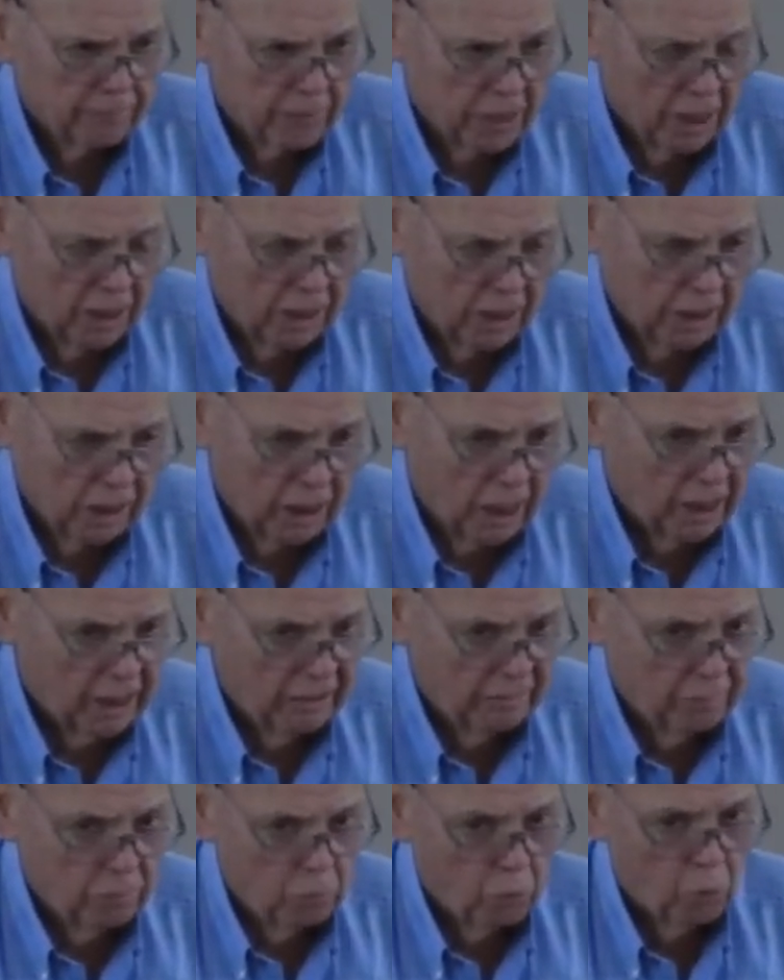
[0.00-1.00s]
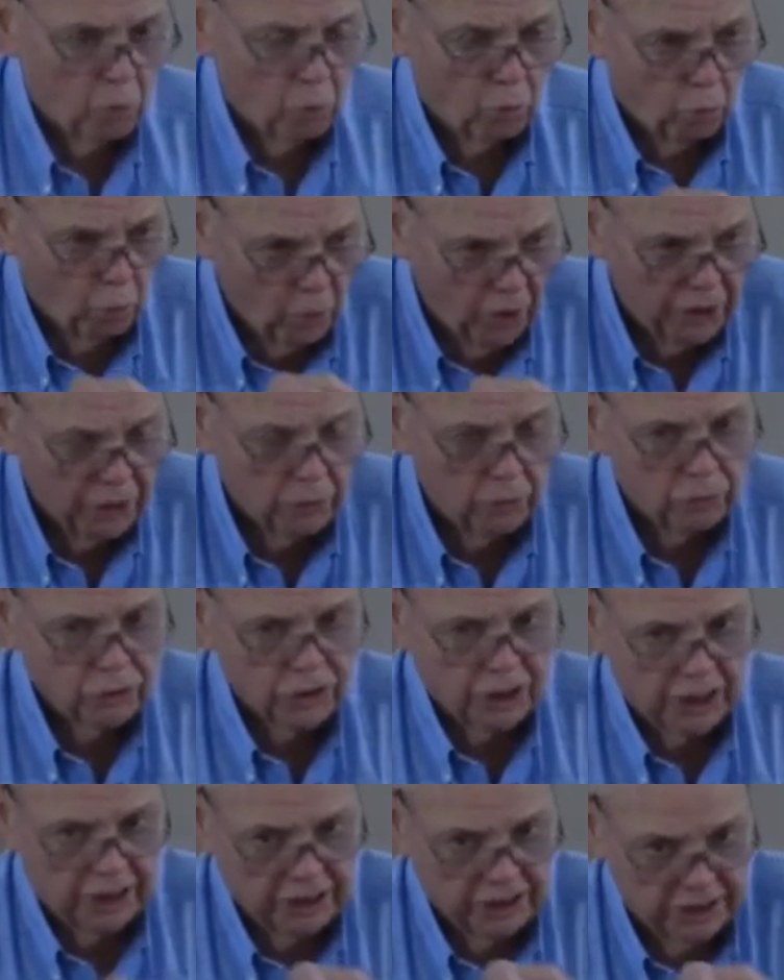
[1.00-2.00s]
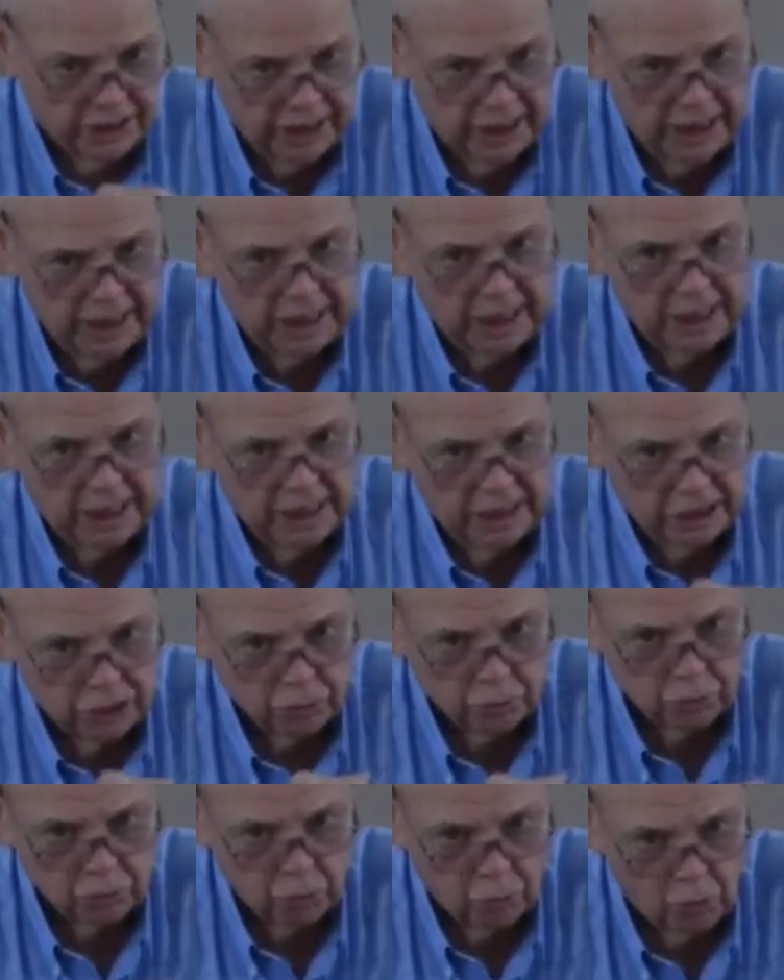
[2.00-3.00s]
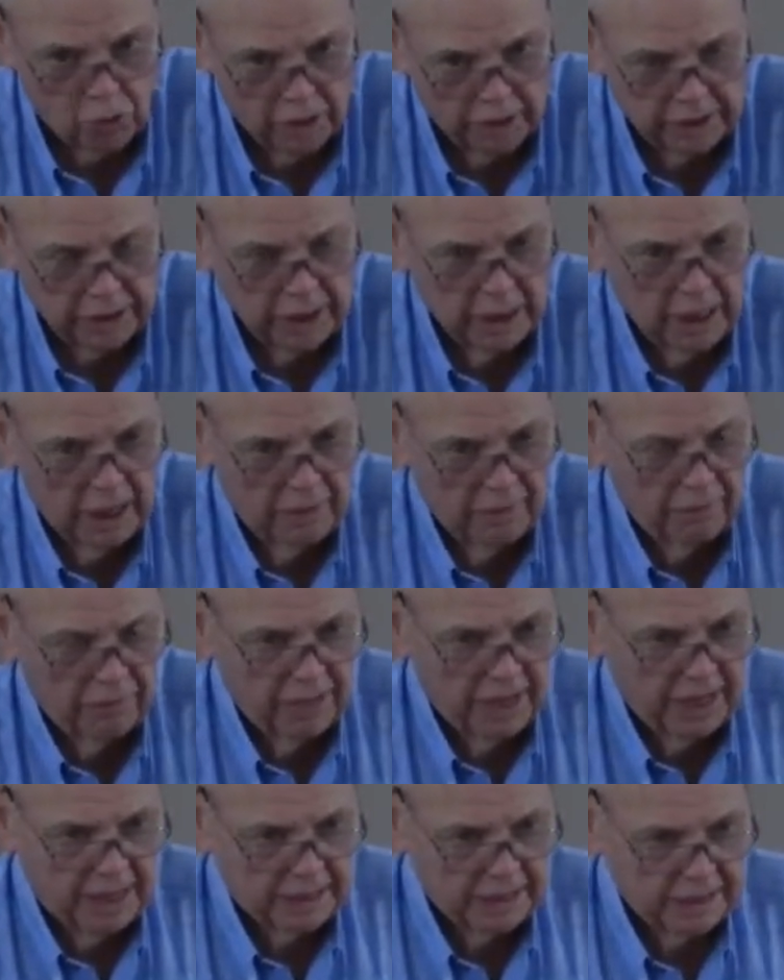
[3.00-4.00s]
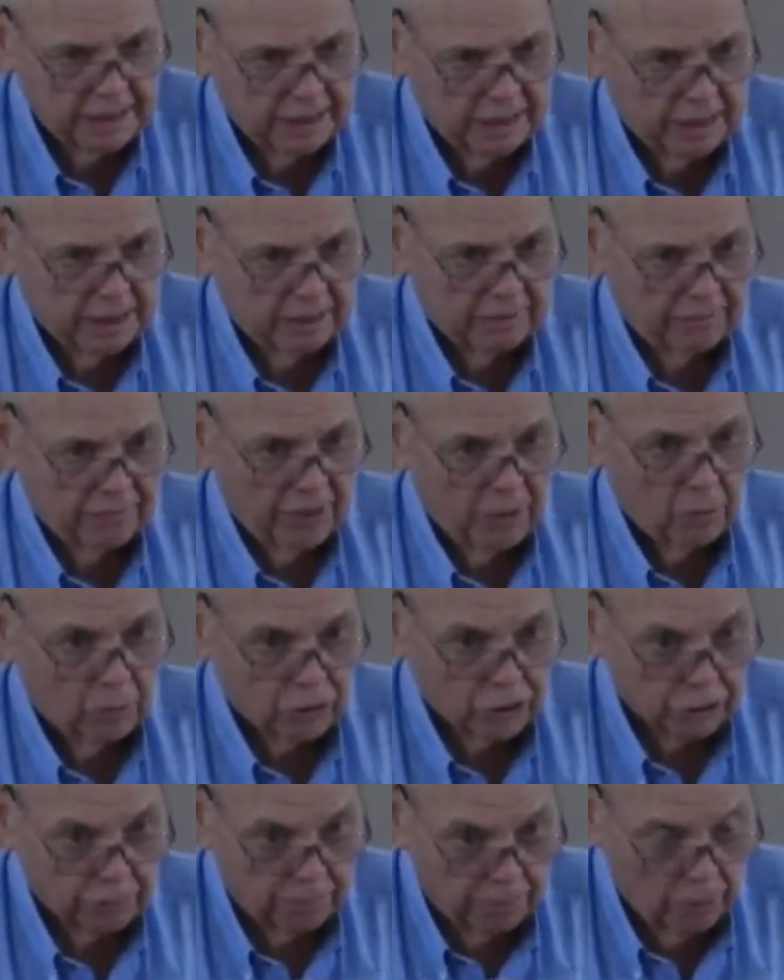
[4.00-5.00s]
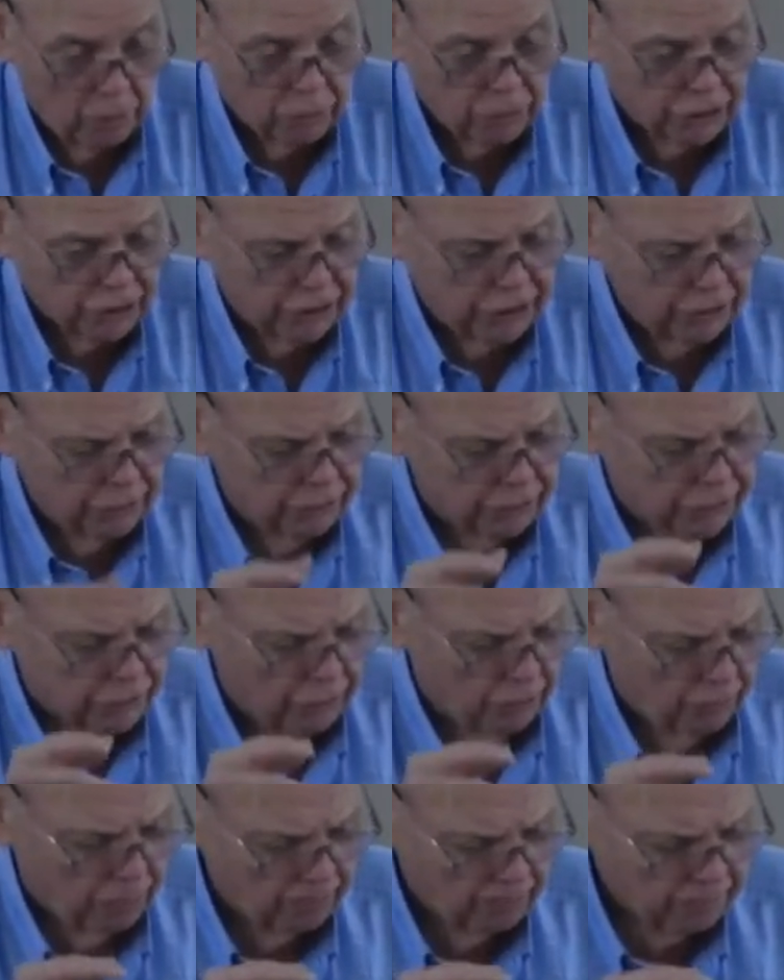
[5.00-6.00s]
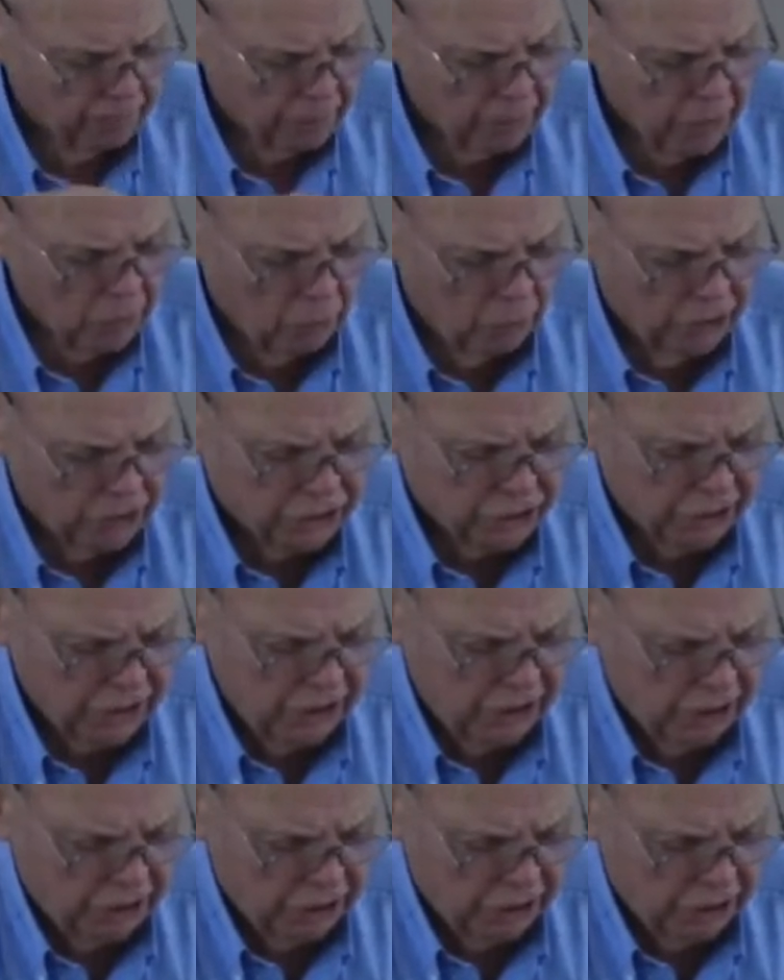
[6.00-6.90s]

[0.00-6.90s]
a lot of them were widows indeed and this is what that uh, they were supposed to do so we see